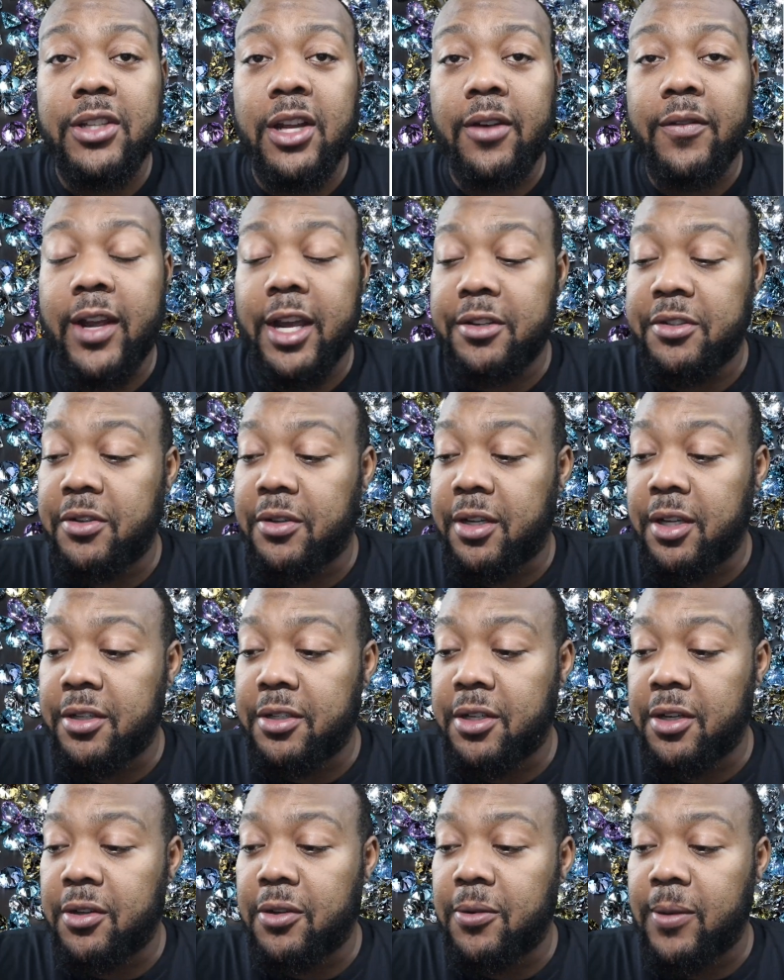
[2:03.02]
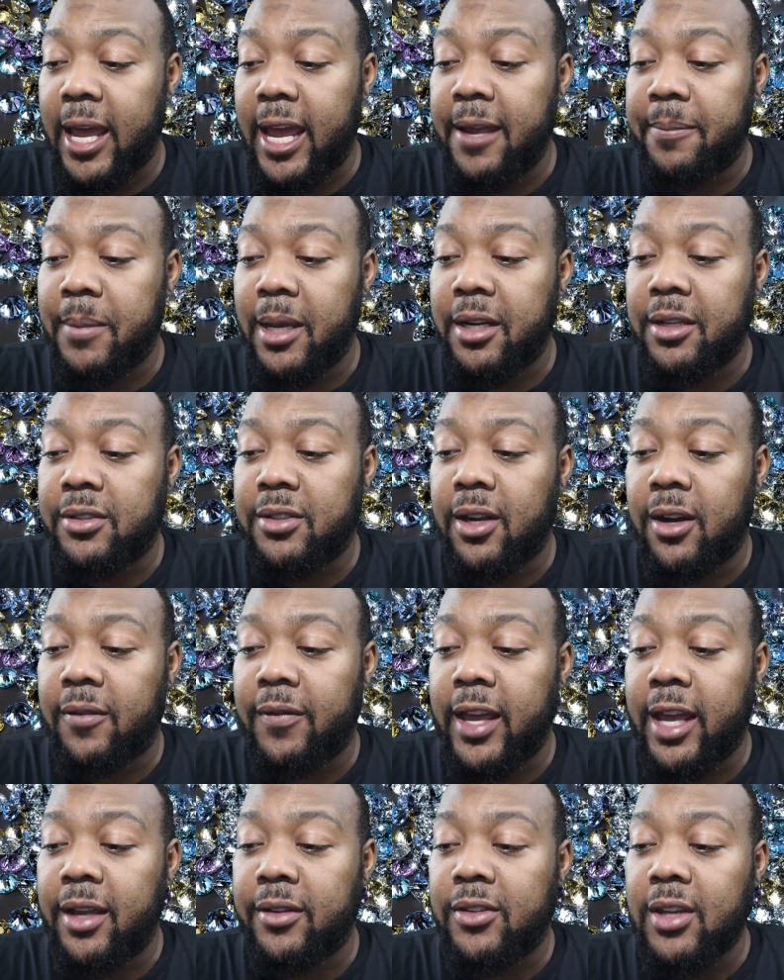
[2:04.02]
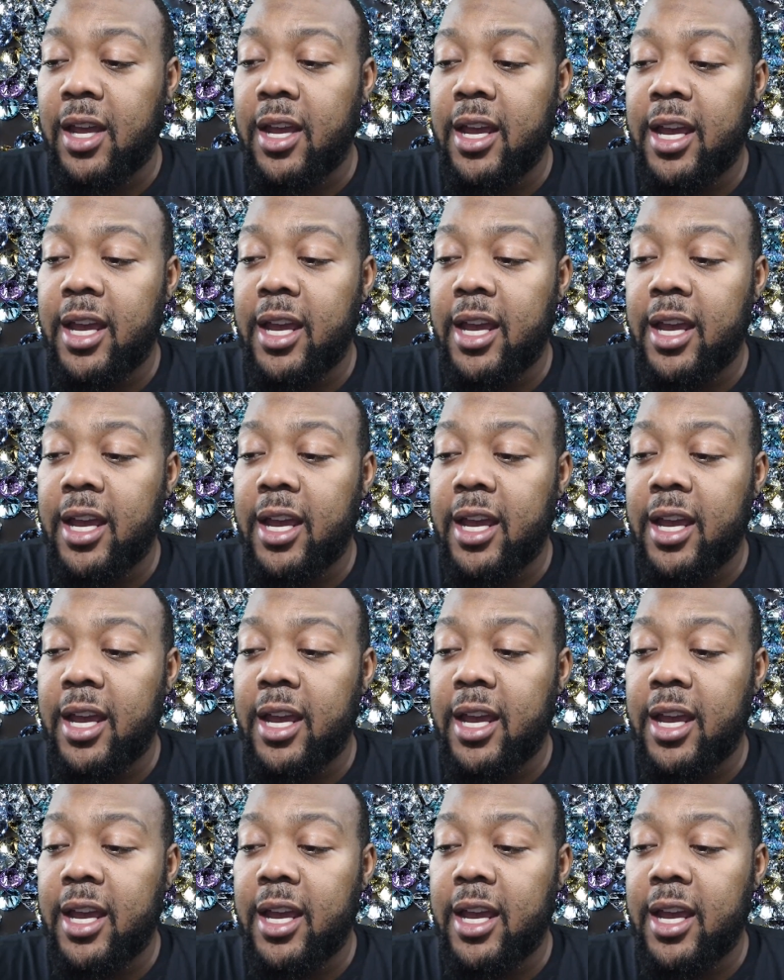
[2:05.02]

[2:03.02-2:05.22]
surveys you can do, 8-minute surveys,